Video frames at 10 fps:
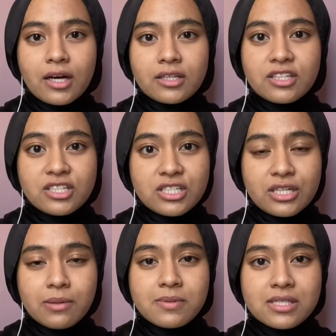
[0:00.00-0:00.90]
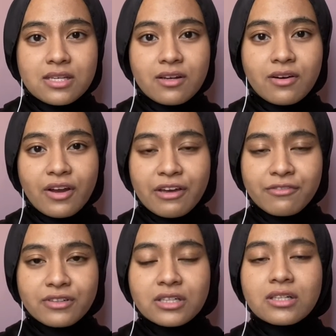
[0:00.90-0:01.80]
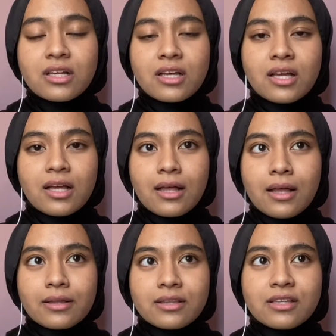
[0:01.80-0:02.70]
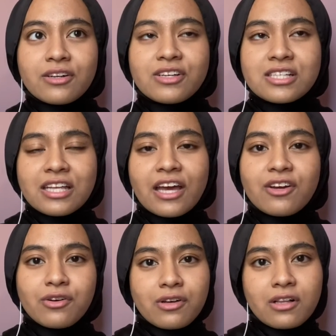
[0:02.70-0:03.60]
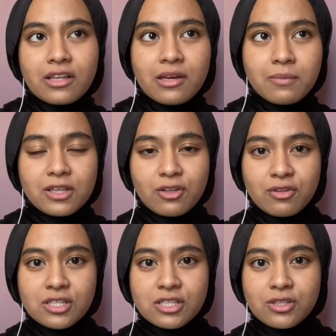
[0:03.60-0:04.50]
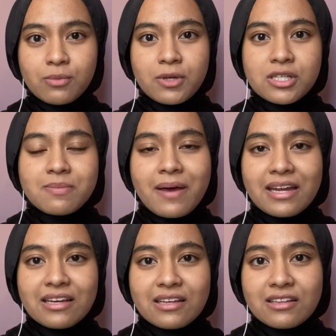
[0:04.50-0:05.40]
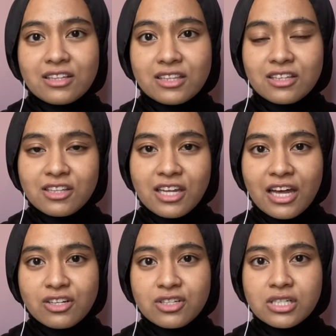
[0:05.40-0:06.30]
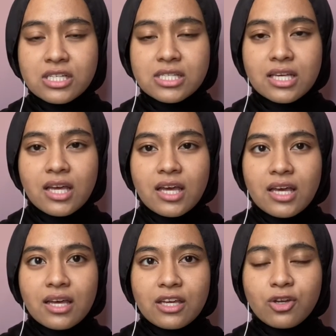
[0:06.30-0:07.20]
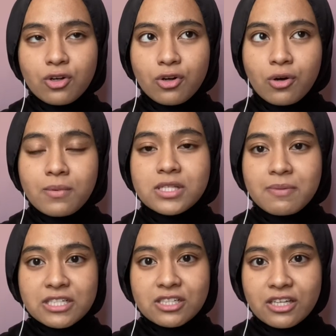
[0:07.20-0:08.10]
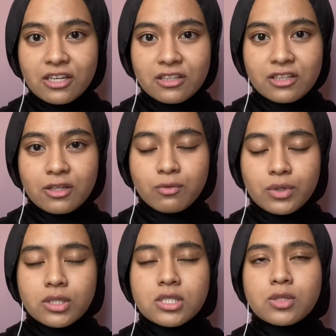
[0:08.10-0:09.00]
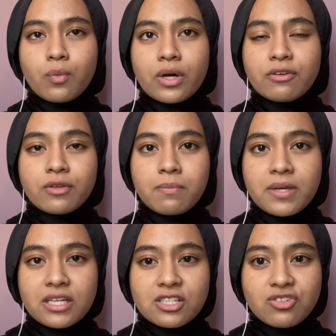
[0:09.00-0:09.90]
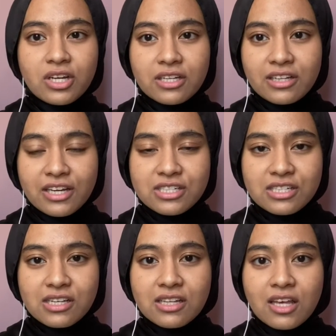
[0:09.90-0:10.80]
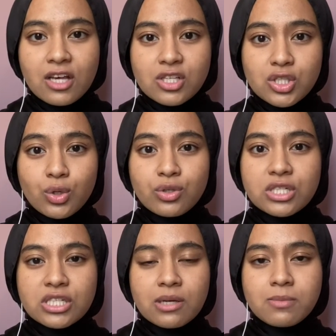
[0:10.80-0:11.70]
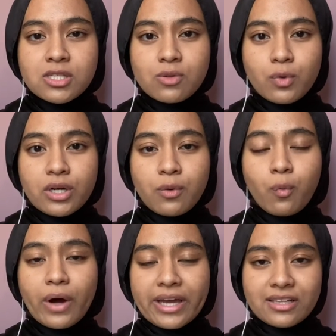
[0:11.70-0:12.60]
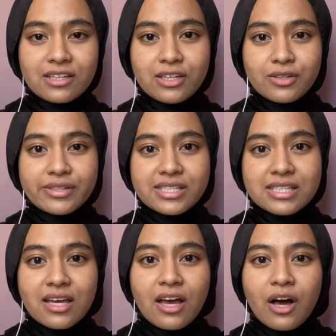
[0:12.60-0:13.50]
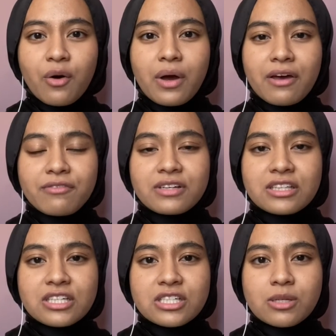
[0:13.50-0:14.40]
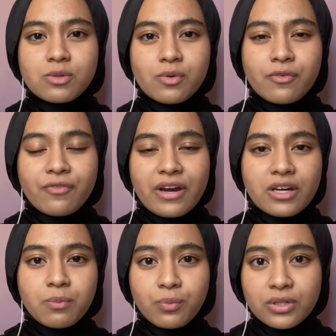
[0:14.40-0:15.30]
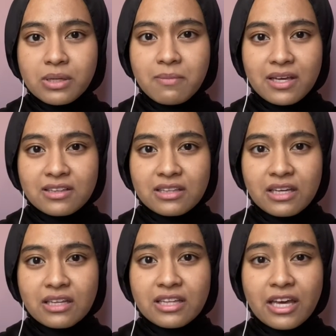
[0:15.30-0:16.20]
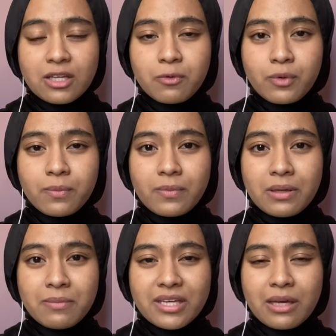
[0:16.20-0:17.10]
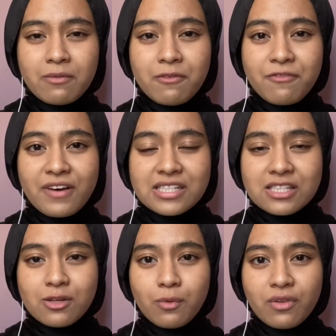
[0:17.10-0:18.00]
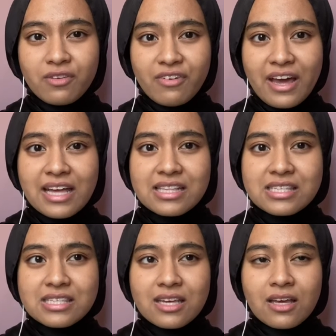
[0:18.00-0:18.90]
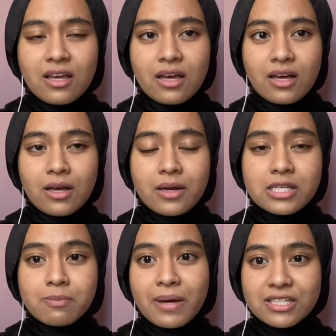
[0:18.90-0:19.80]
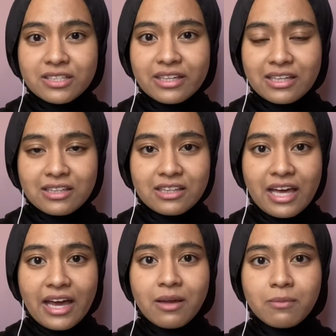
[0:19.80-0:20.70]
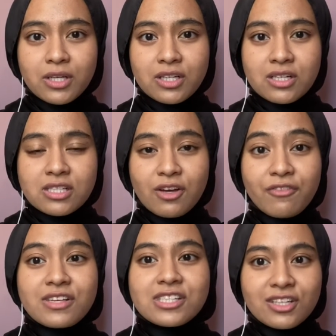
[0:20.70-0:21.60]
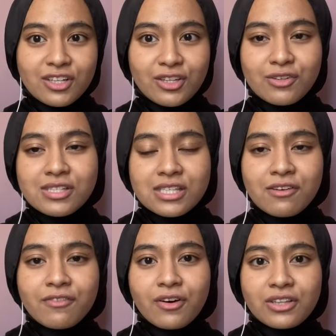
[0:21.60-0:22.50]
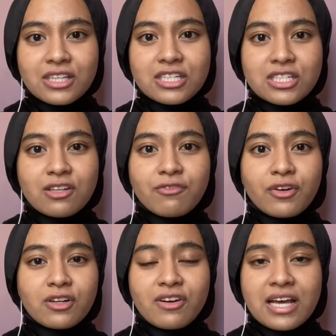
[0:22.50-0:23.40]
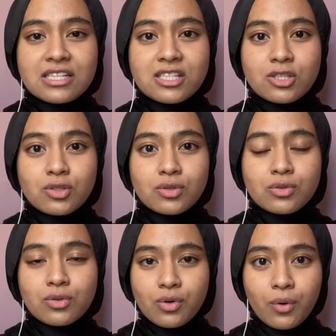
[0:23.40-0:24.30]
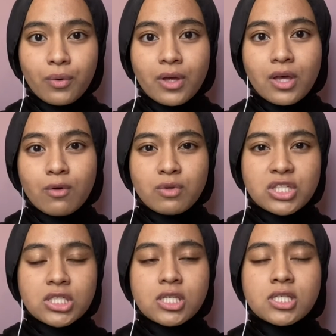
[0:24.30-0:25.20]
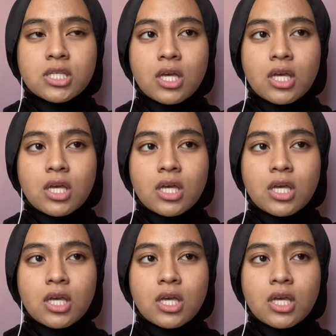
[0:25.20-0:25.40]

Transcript: the ship's arrival. The reason I correlate between these two, because back in the 1300s, Europe, especially England, was one of the biggest trading nations, so ships were widely used. However, these ships were very poorly maintained that it became infested with rats, especially in the deck because of its conducive condition for the rats to grow, which is